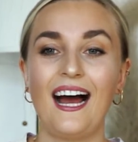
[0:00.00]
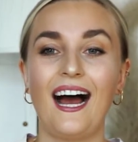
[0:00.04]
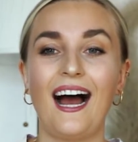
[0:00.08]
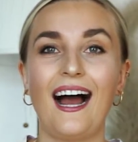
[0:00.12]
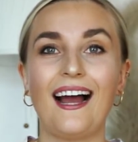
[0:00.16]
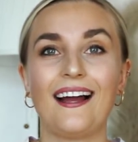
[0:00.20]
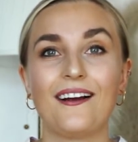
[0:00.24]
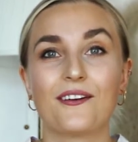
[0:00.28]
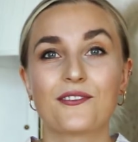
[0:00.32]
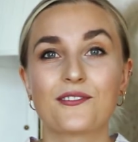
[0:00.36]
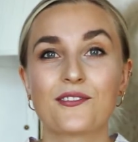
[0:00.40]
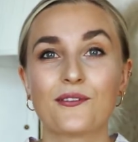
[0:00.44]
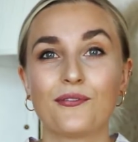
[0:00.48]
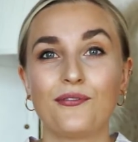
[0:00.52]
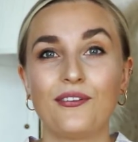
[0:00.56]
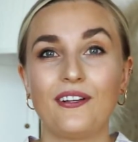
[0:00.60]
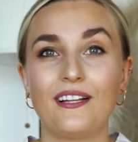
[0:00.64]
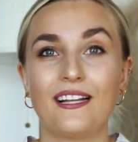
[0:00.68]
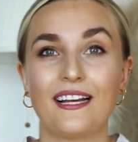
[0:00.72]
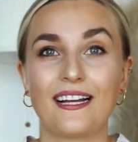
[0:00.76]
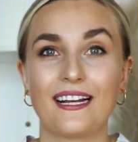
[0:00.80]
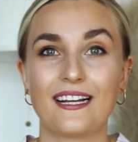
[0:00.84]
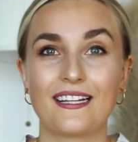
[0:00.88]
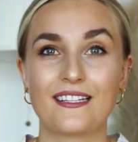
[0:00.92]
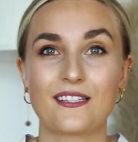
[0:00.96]
I also feel
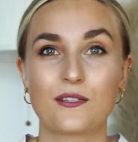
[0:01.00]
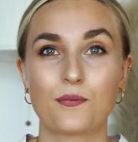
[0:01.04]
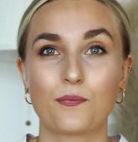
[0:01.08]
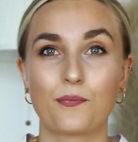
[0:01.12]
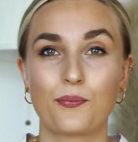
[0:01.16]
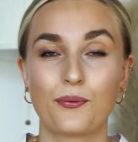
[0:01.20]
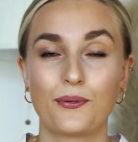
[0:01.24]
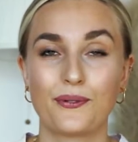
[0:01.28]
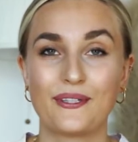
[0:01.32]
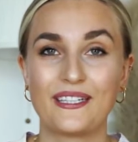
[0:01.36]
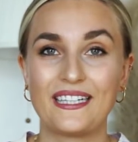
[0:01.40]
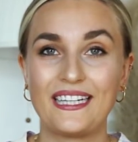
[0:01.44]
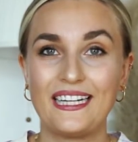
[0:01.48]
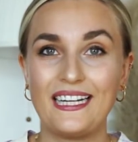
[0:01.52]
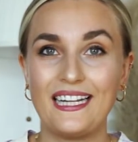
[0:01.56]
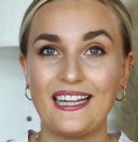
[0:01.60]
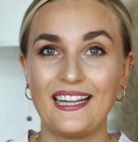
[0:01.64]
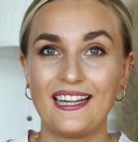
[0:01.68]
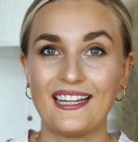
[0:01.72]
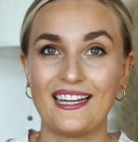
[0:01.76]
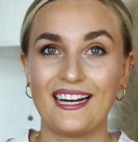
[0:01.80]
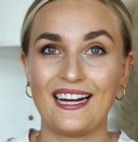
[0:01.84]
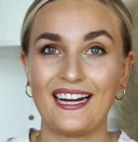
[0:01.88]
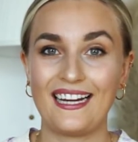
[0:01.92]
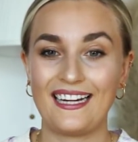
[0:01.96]
like it's pretty
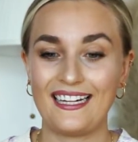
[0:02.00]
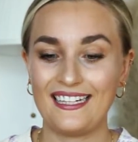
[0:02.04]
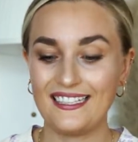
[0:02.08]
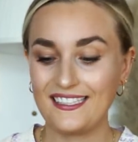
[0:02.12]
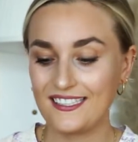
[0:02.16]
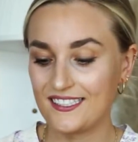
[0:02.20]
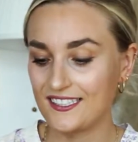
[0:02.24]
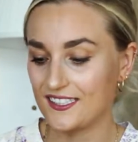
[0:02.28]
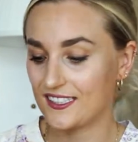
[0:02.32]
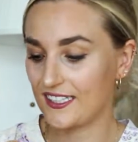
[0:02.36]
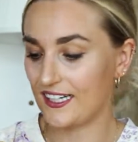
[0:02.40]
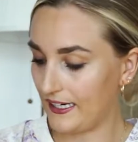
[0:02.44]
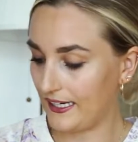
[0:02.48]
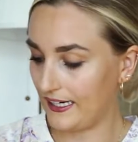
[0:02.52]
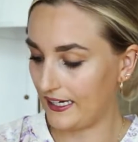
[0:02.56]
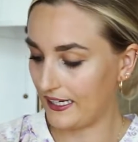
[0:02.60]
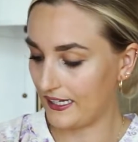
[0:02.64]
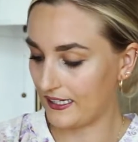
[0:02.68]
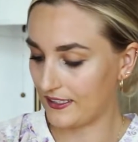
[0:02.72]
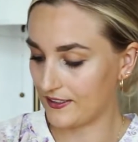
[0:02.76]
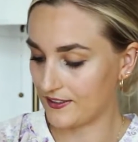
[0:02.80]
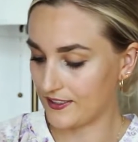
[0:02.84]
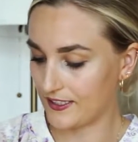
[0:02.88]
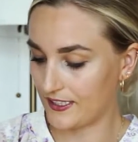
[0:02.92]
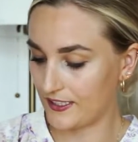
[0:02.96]
light,
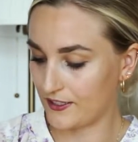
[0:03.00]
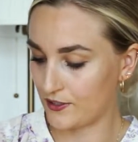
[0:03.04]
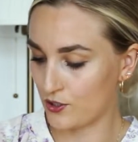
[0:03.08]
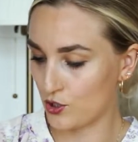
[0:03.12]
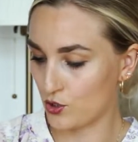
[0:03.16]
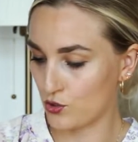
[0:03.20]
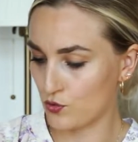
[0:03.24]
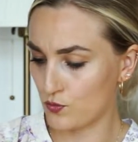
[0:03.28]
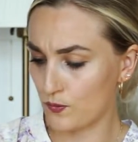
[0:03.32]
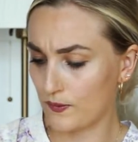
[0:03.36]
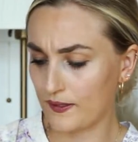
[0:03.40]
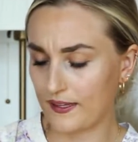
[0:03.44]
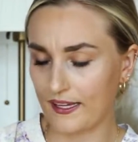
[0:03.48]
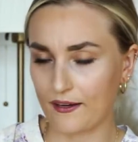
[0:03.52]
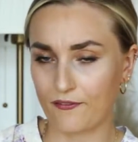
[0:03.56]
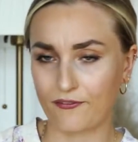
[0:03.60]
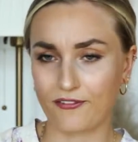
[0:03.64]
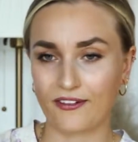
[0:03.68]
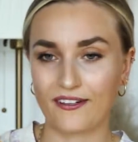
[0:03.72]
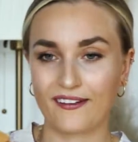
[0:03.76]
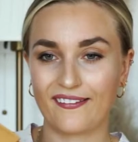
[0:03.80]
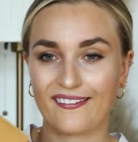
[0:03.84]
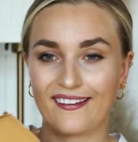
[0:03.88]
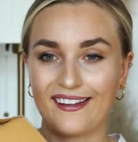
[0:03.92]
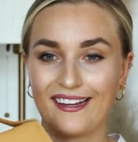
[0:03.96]
and it goes with
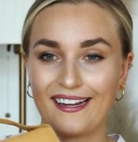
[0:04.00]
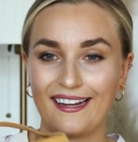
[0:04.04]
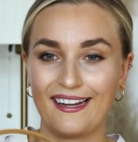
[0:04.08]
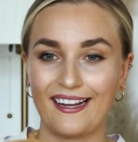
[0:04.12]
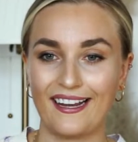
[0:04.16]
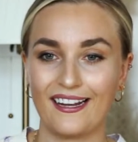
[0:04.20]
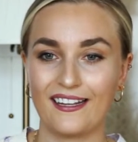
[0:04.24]
everything.